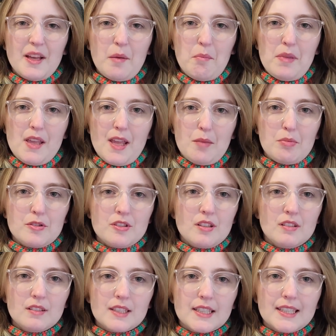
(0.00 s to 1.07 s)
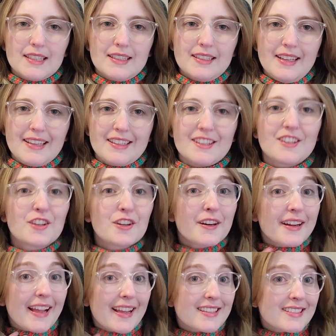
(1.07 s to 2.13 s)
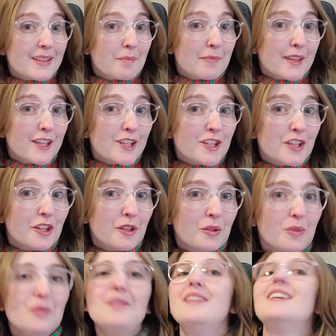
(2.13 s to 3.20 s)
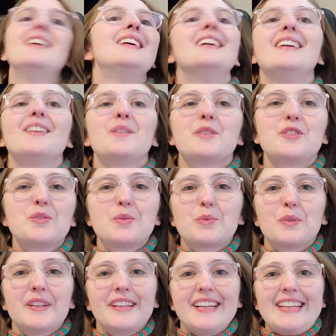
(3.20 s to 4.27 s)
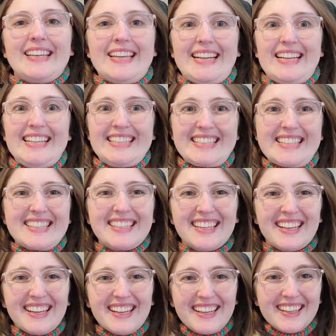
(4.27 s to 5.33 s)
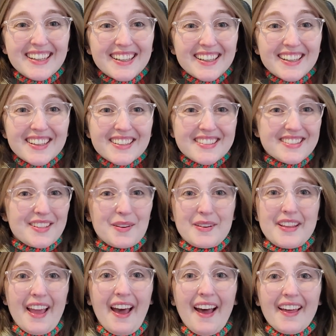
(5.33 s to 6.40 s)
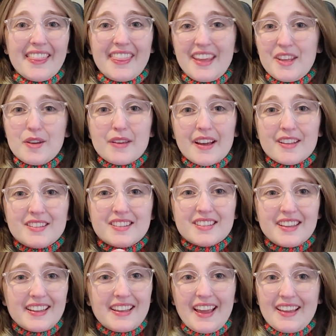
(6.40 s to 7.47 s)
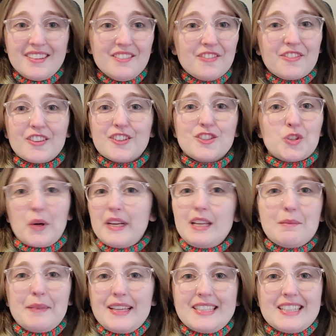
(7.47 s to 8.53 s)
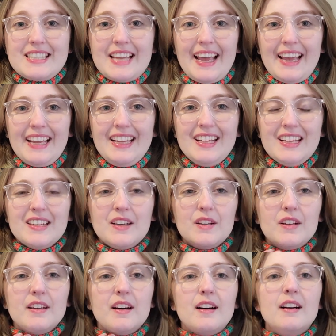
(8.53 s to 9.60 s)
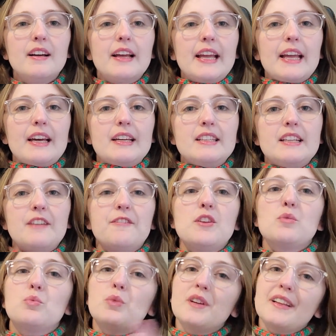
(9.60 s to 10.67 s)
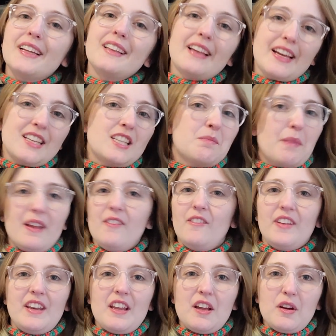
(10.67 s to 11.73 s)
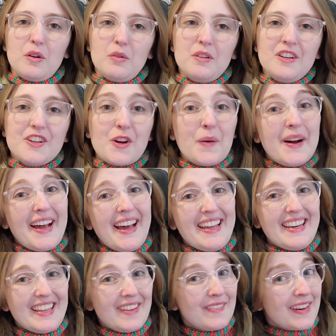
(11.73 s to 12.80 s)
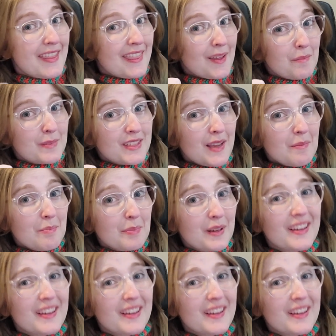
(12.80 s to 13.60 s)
be able to learn and create something new, which is really neat. So yeah, thank you guys again for joining me today. And if you really liked my video, go ahead and give it a thumbs up.